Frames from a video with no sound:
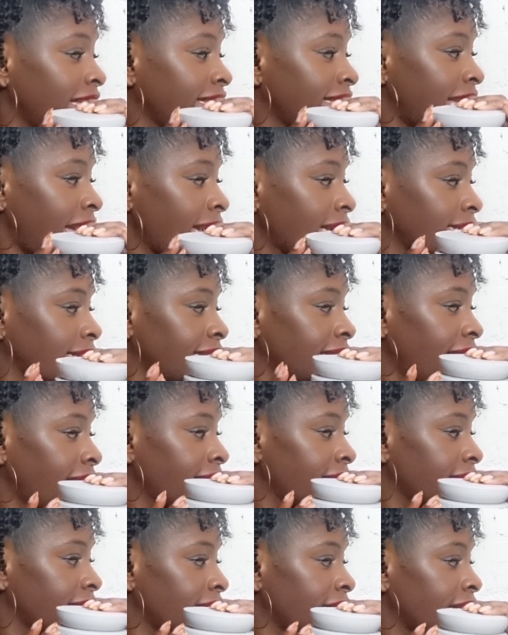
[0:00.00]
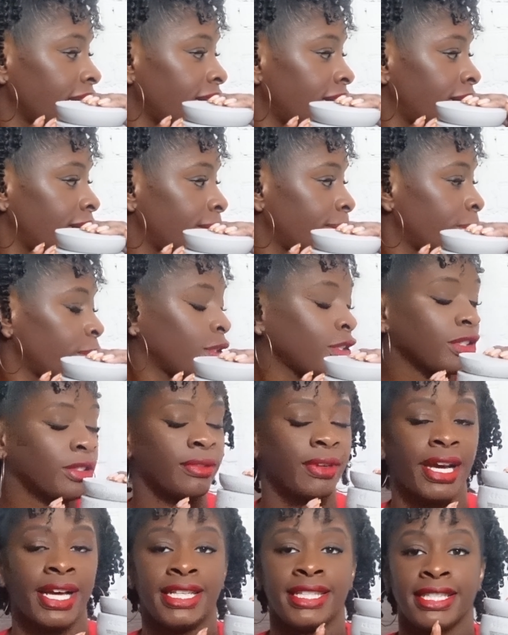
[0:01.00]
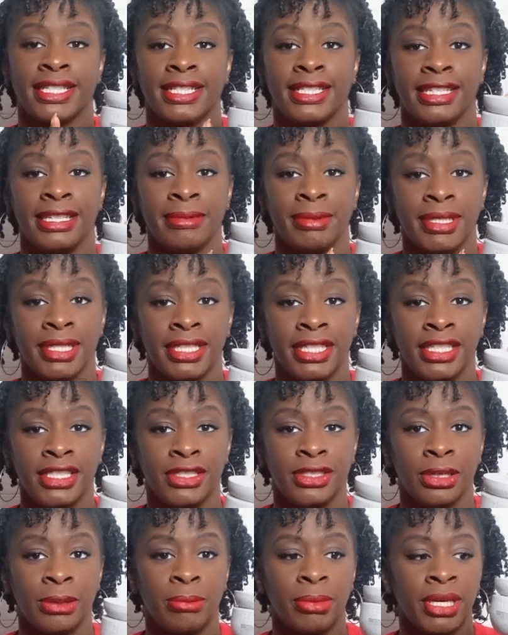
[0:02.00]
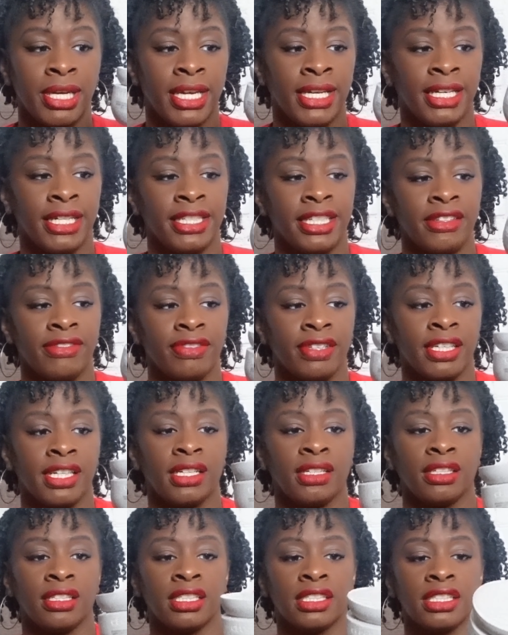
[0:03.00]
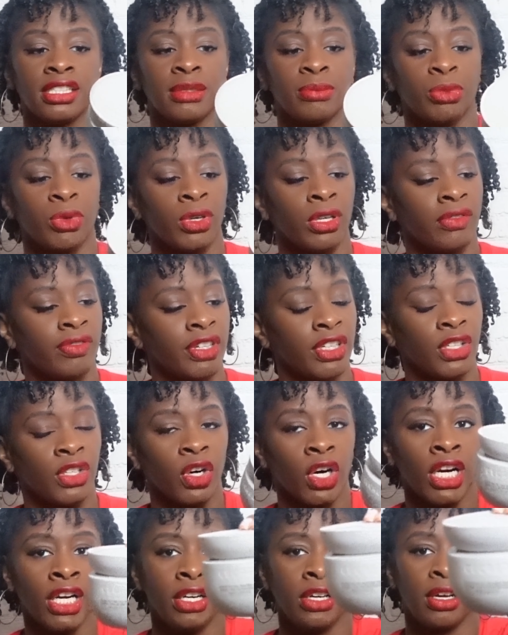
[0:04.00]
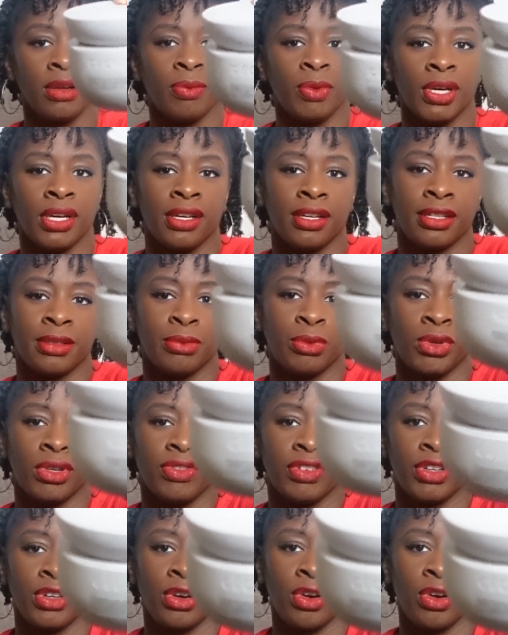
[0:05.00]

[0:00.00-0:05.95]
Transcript: exactly like the moisturizing deep conditioner, but in a different color. This is more of a dark, but it's more of a